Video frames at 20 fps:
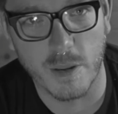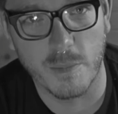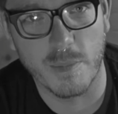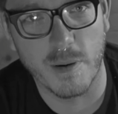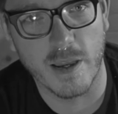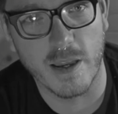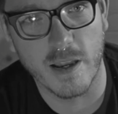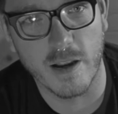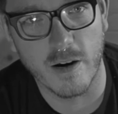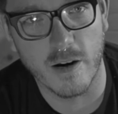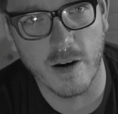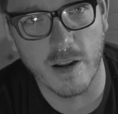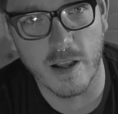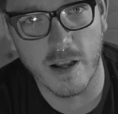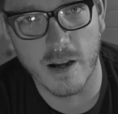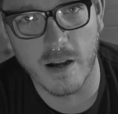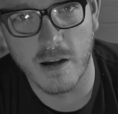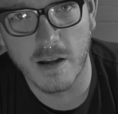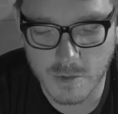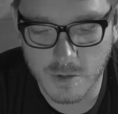the Bay
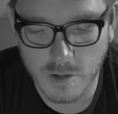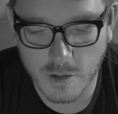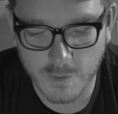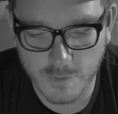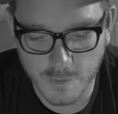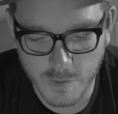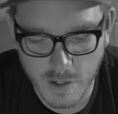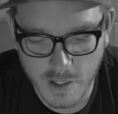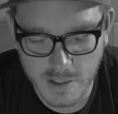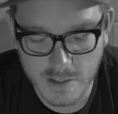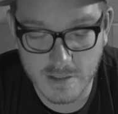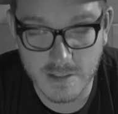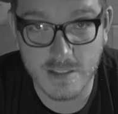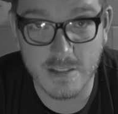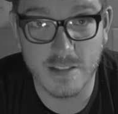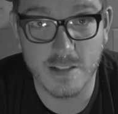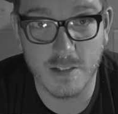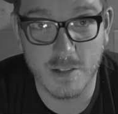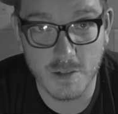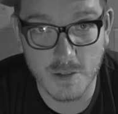Area, good friends,
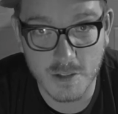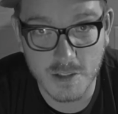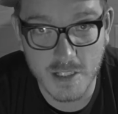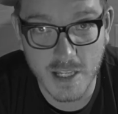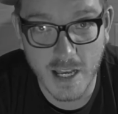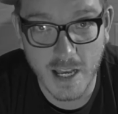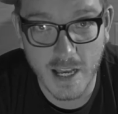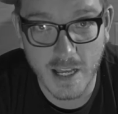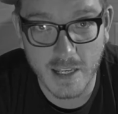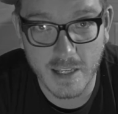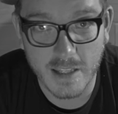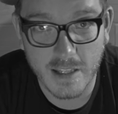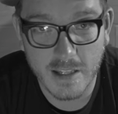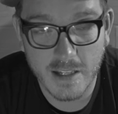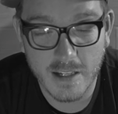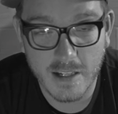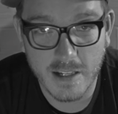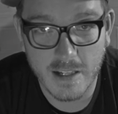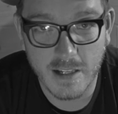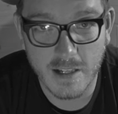he's a new dad,
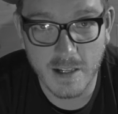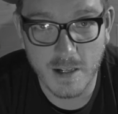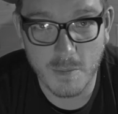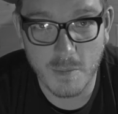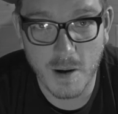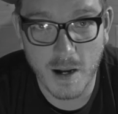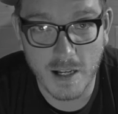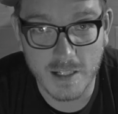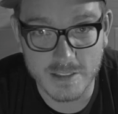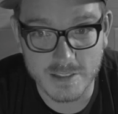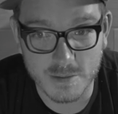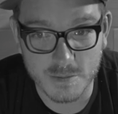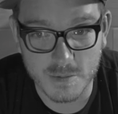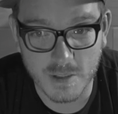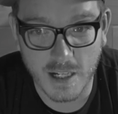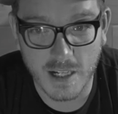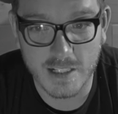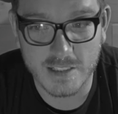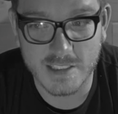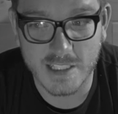awesome
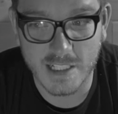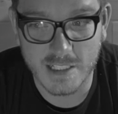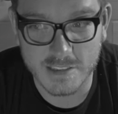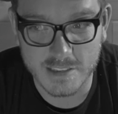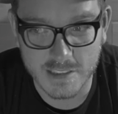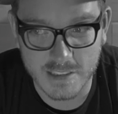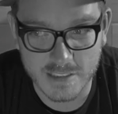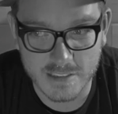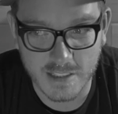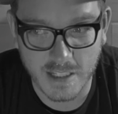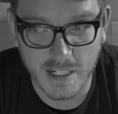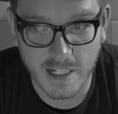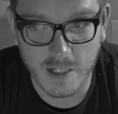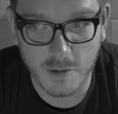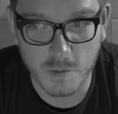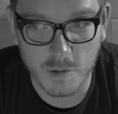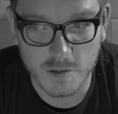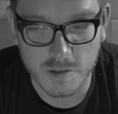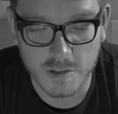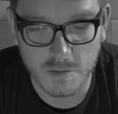guy, talented designer,
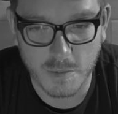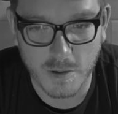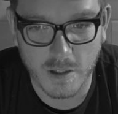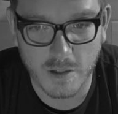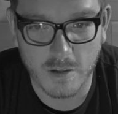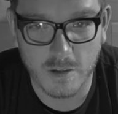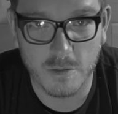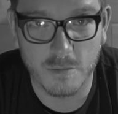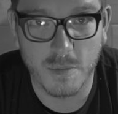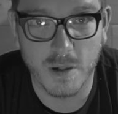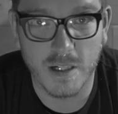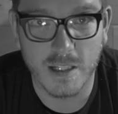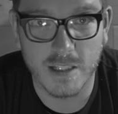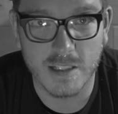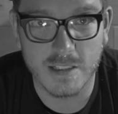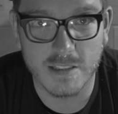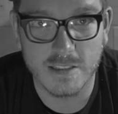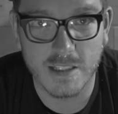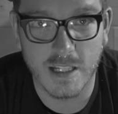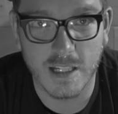works with my good
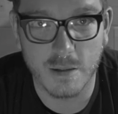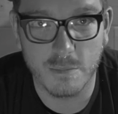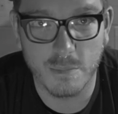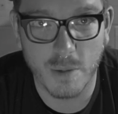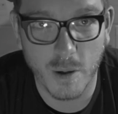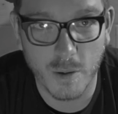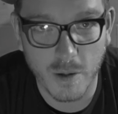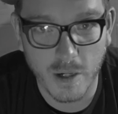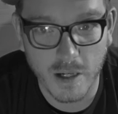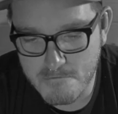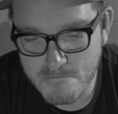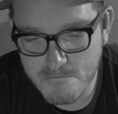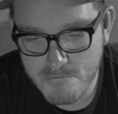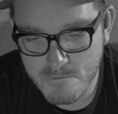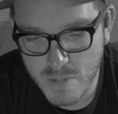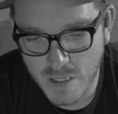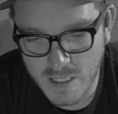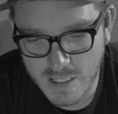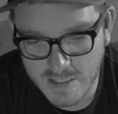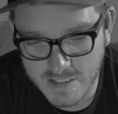buddy Ted Boda.
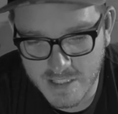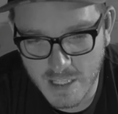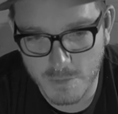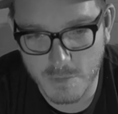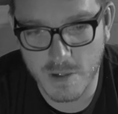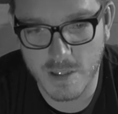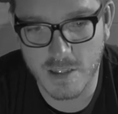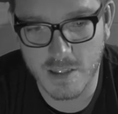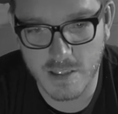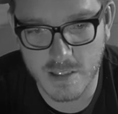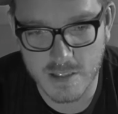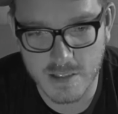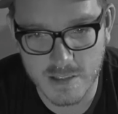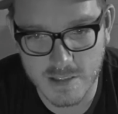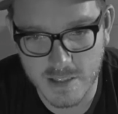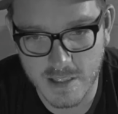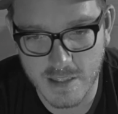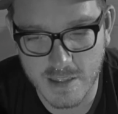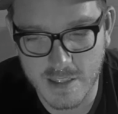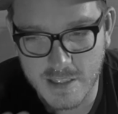But he sent me
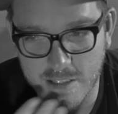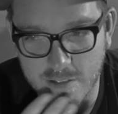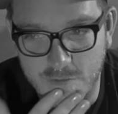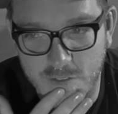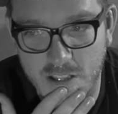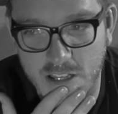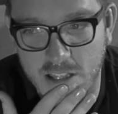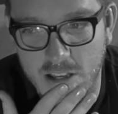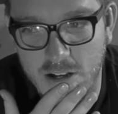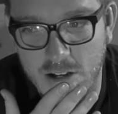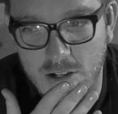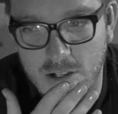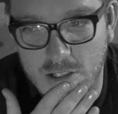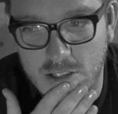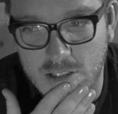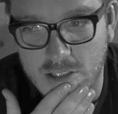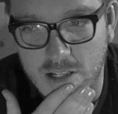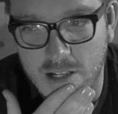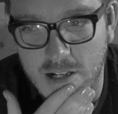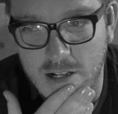these
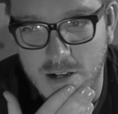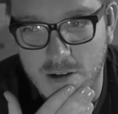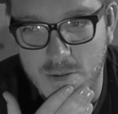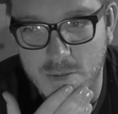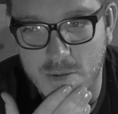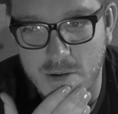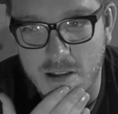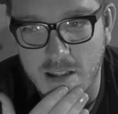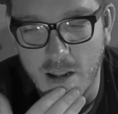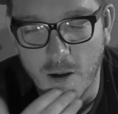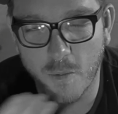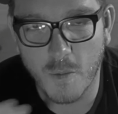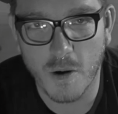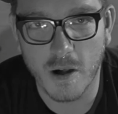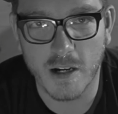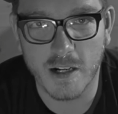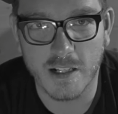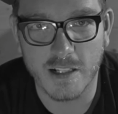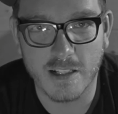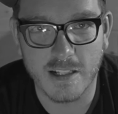videos and I
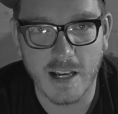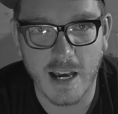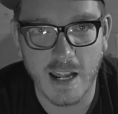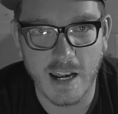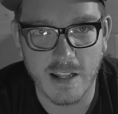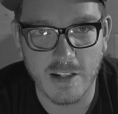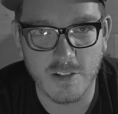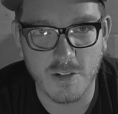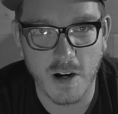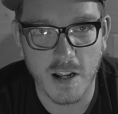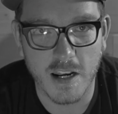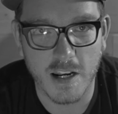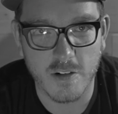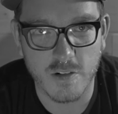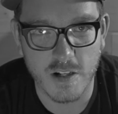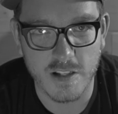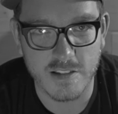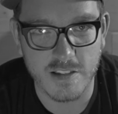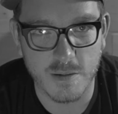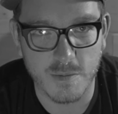wanted to kind of try and
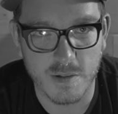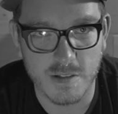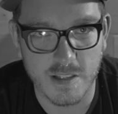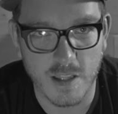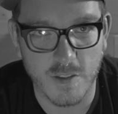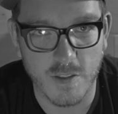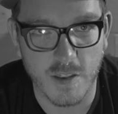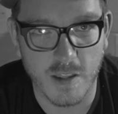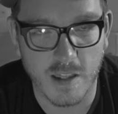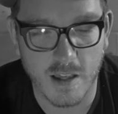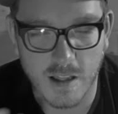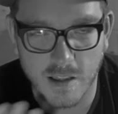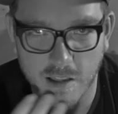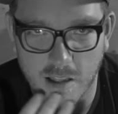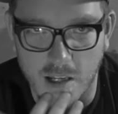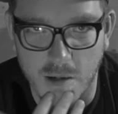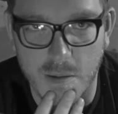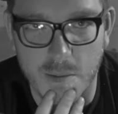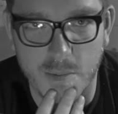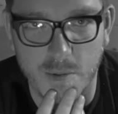address them because I think a
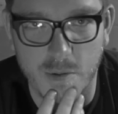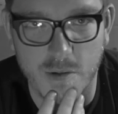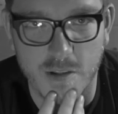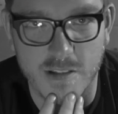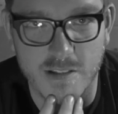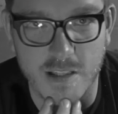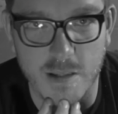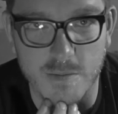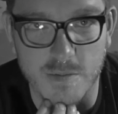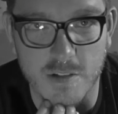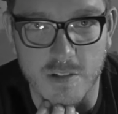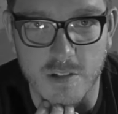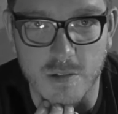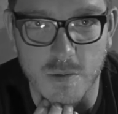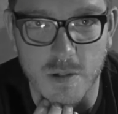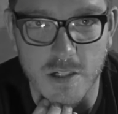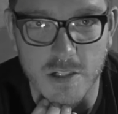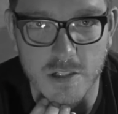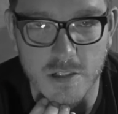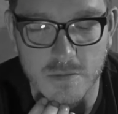lot of people are in the same
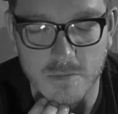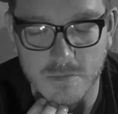situation.